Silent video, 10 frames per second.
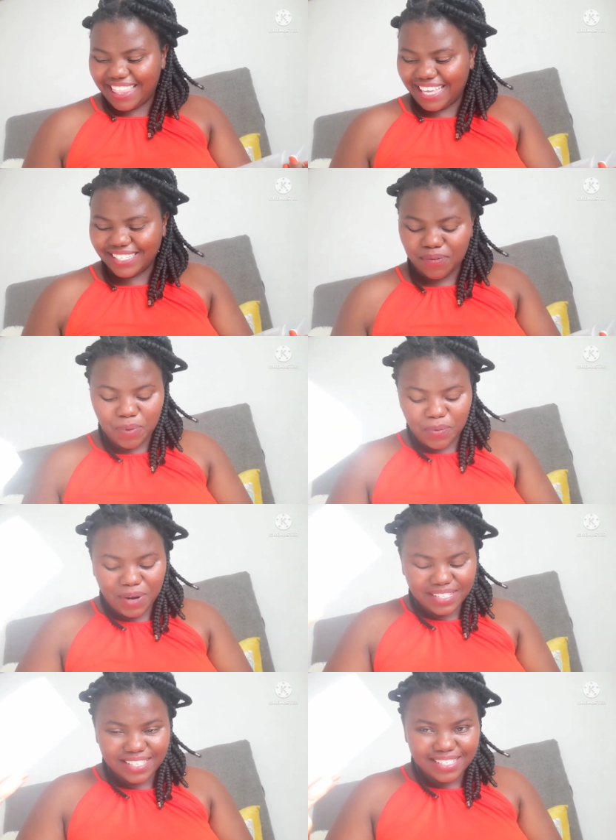there's a, but why
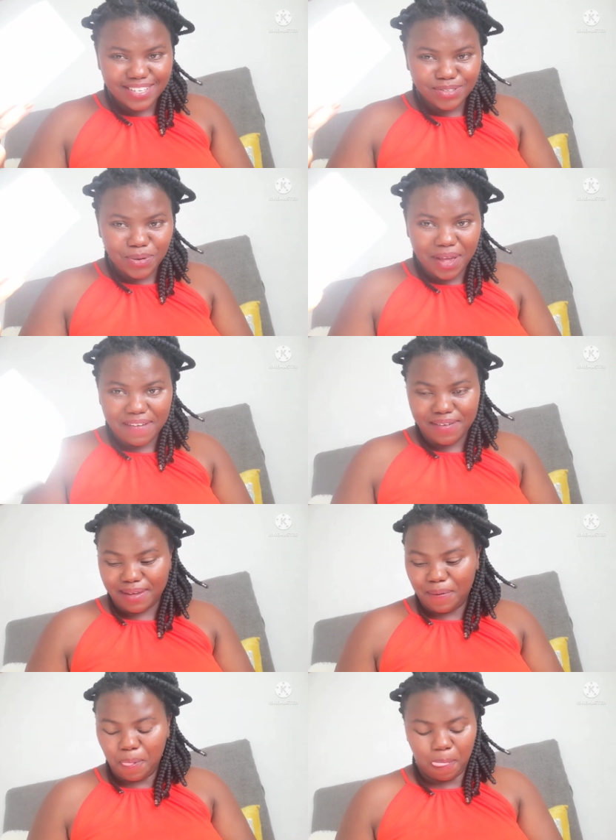is this thing so
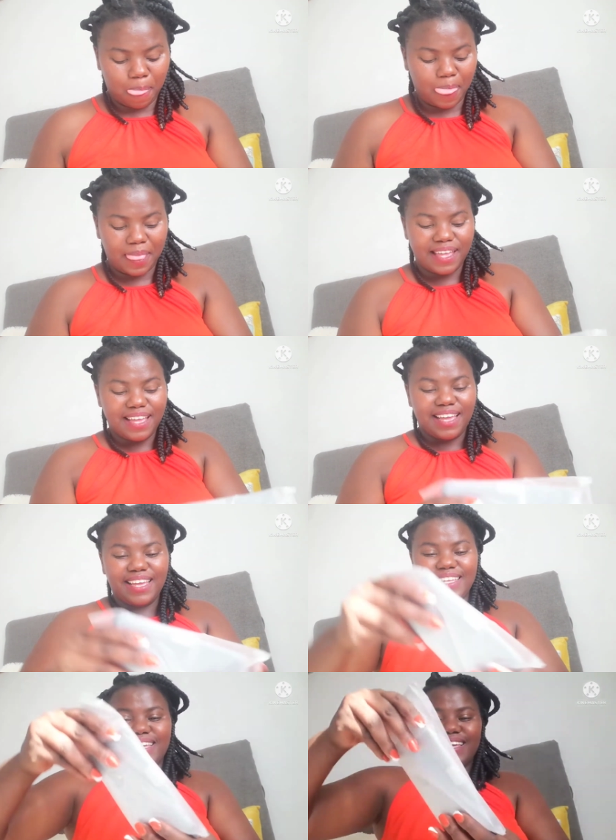heavy?
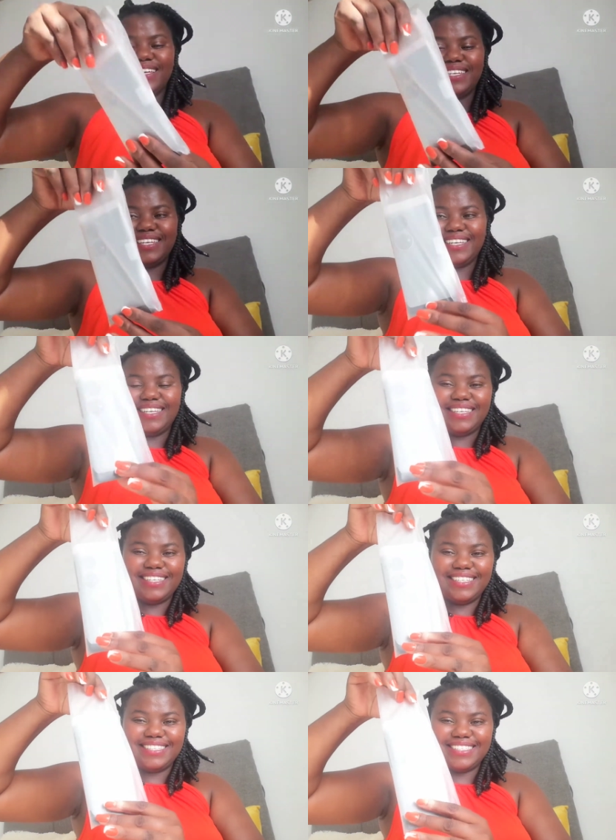Here it
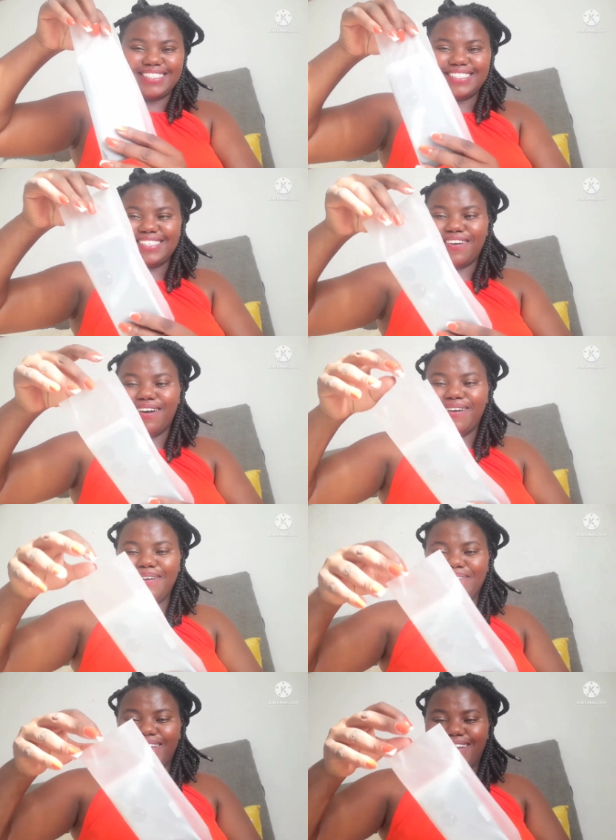is. Oh
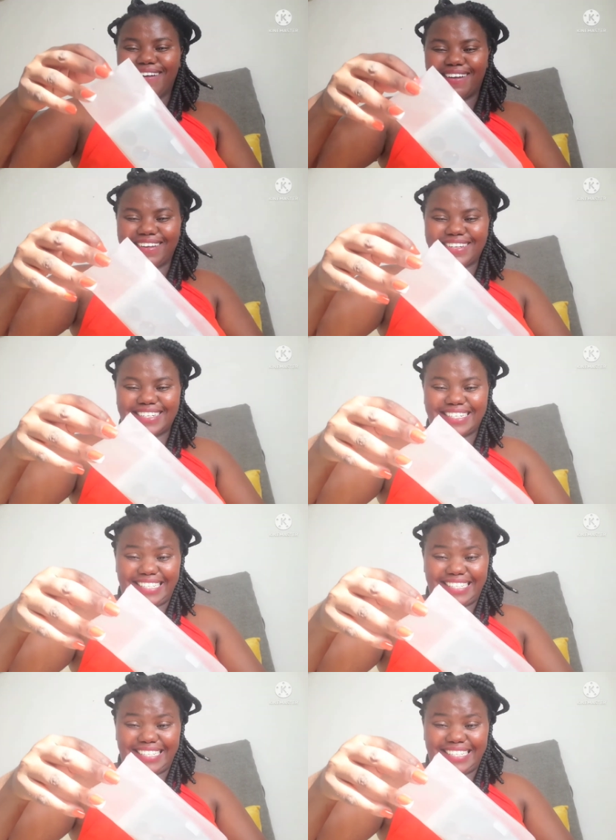my god.